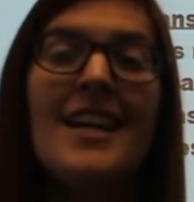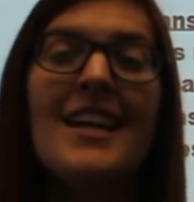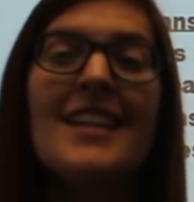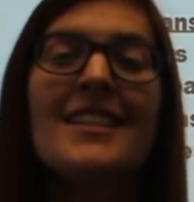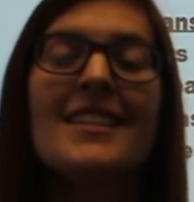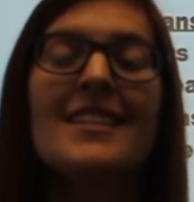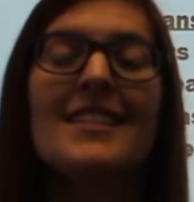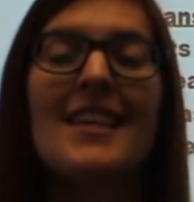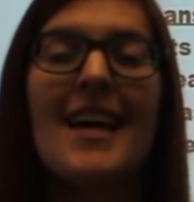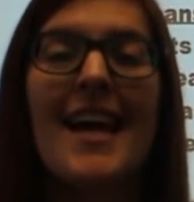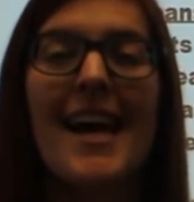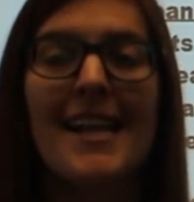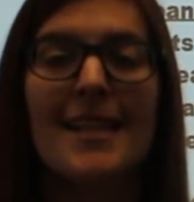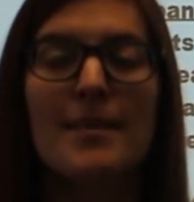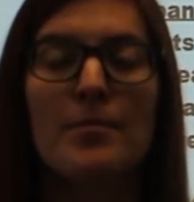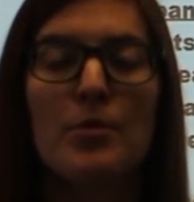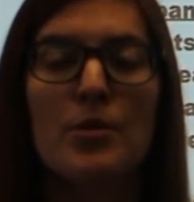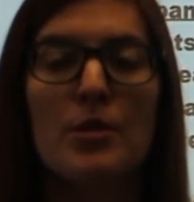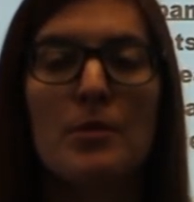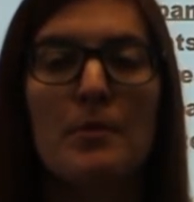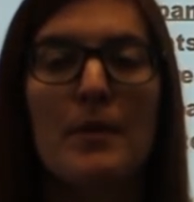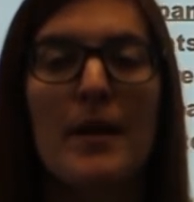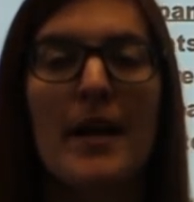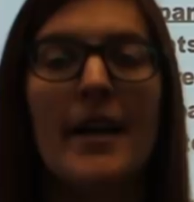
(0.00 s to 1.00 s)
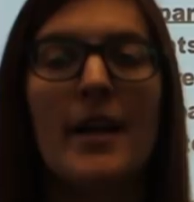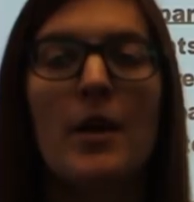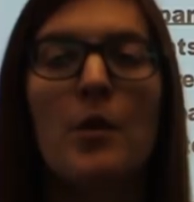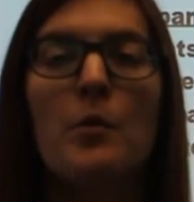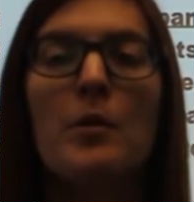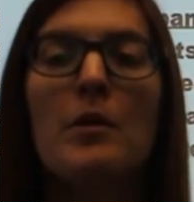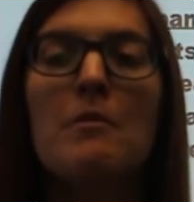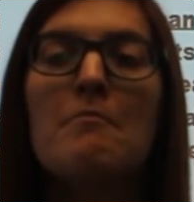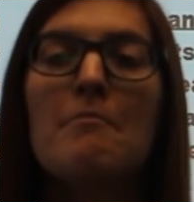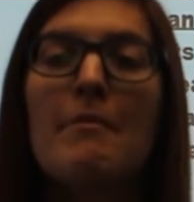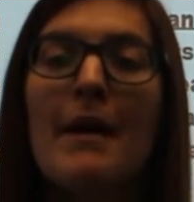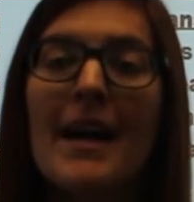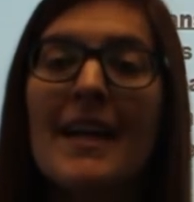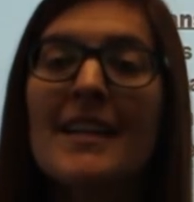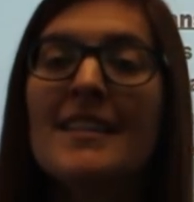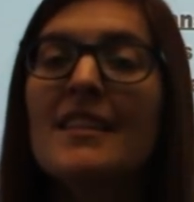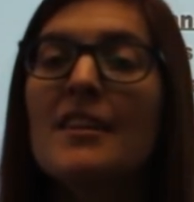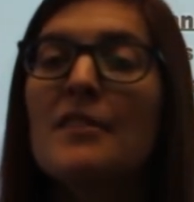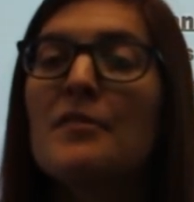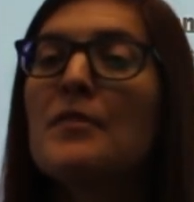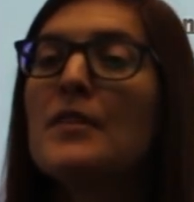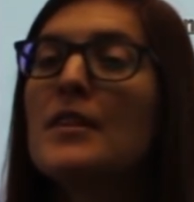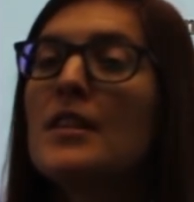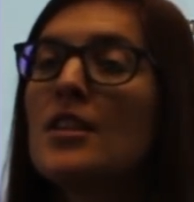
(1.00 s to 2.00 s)
the tax multiplier will, by
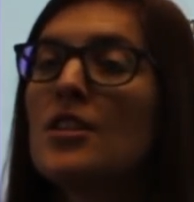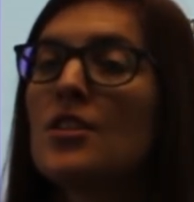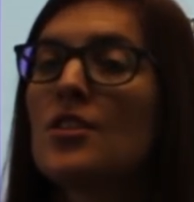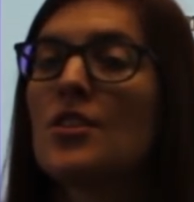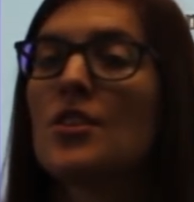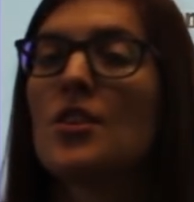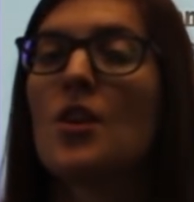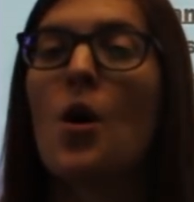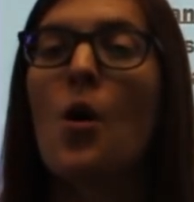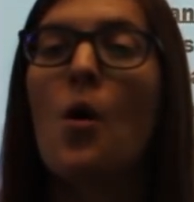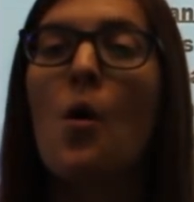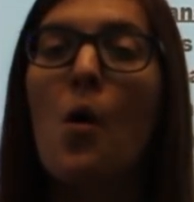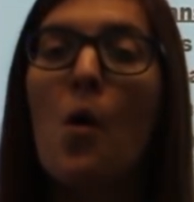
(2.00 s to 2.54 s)
definition,